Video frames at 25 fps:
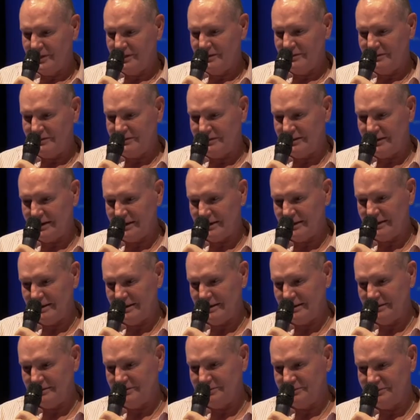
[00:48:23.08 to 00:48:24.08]
Fucking
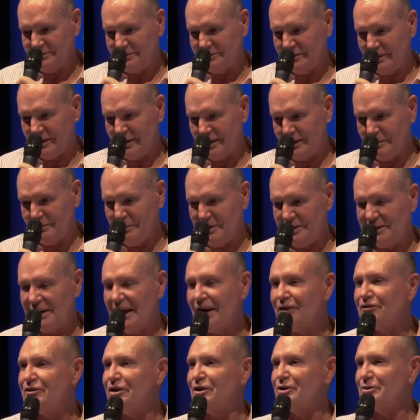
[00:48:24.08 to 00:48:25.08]
hell. My
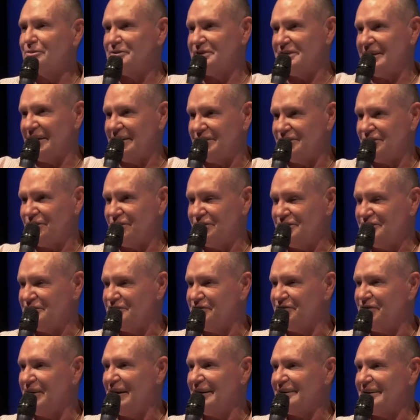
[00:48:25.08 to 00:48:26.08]
dad ran upstairs, got
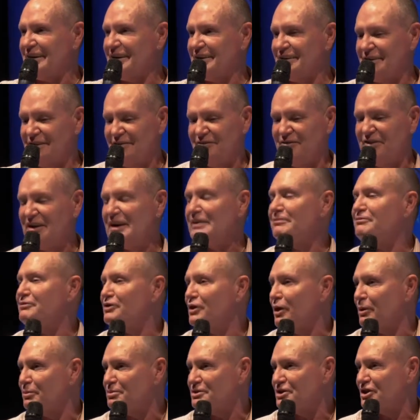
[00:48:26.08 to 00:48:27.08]
his
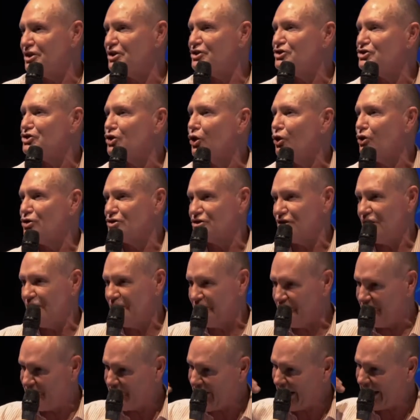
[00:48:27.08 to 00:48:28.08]
flip-flops, shorts,
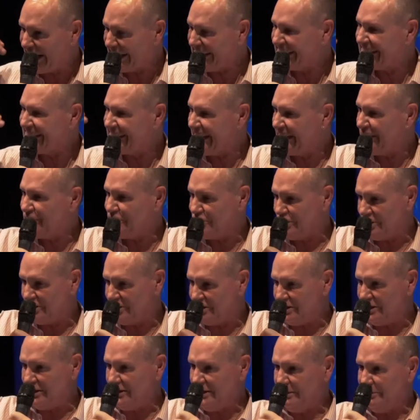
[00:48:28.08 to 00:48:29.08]
fucking
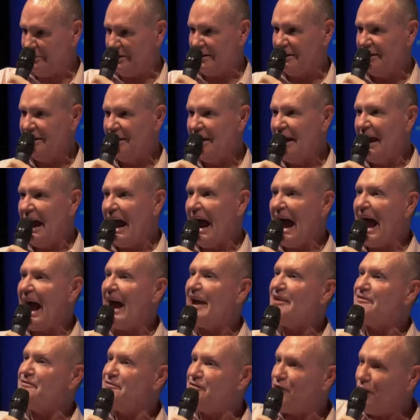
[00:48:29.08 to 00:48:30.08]
t-shirts, you know what I mean?
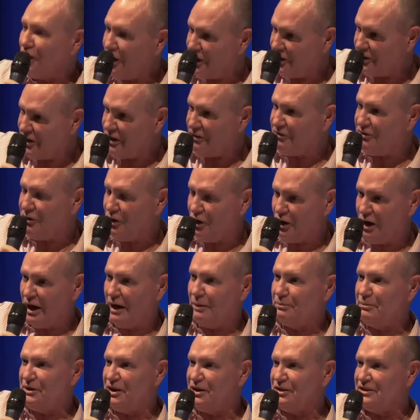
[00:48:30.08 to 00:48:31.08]
I followed the fuck
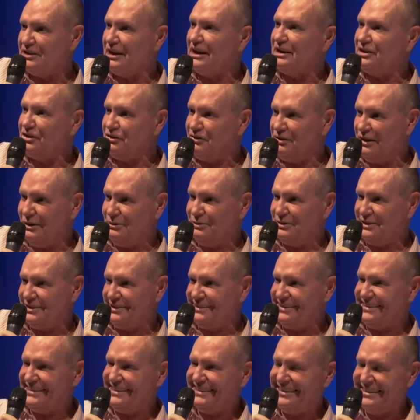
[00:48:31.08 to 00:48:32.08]
up because I had
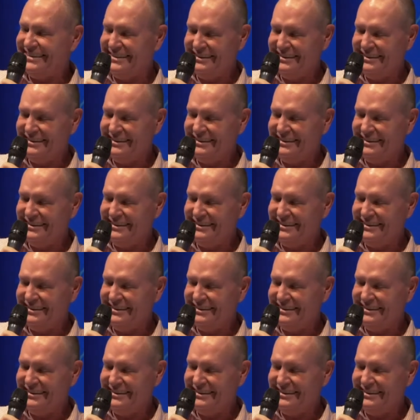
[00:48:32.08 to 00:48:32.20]
gross.